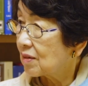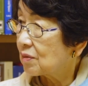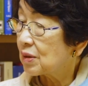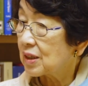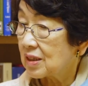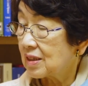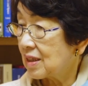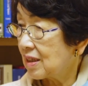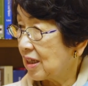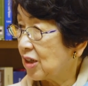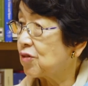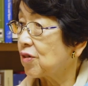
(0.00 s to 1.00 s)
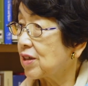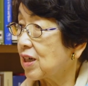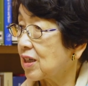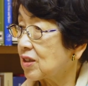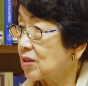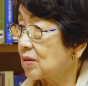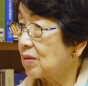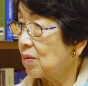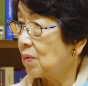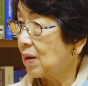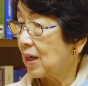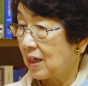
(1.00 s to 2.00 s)
with the introduction
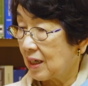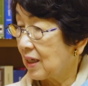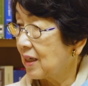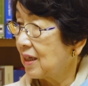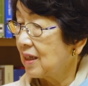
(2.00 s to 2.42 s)
why